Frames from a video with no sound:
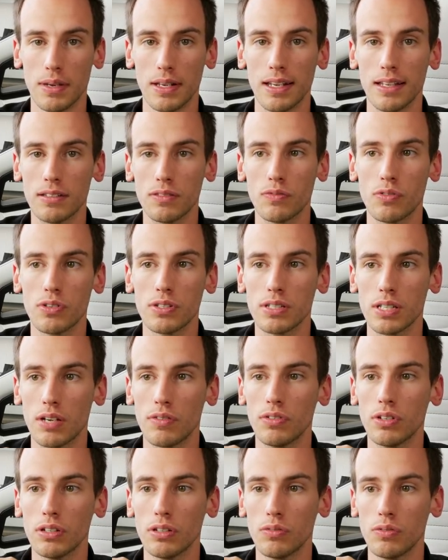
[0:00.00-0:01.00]
And that's for
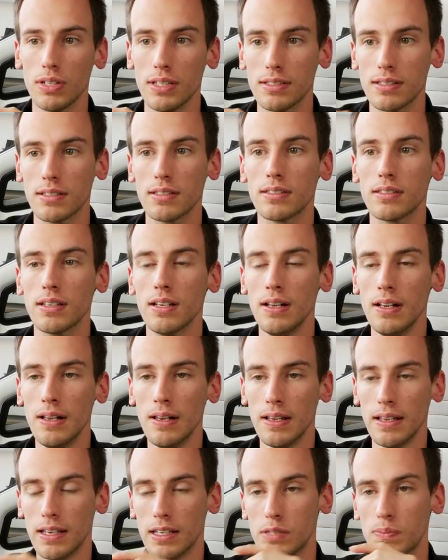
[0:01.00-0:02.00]
several reasons,
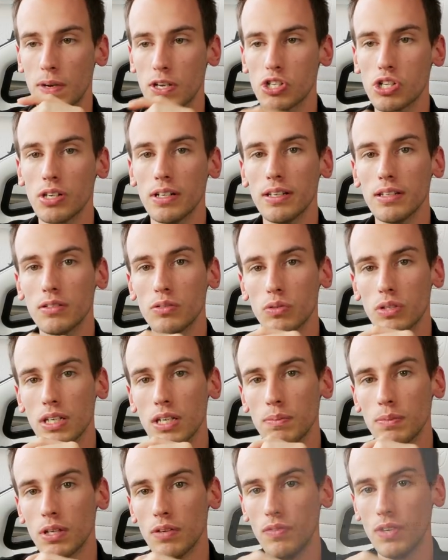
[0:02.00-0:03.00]
especially to
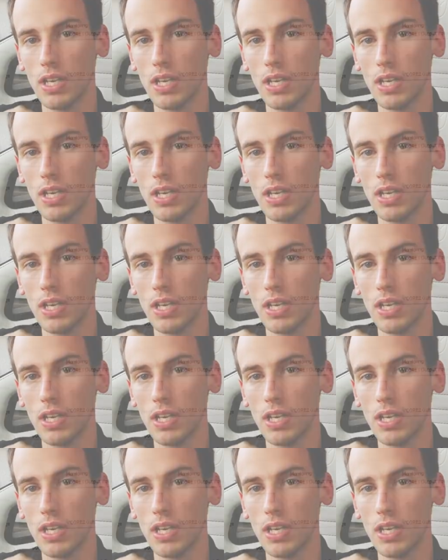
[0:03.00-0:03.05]
keep the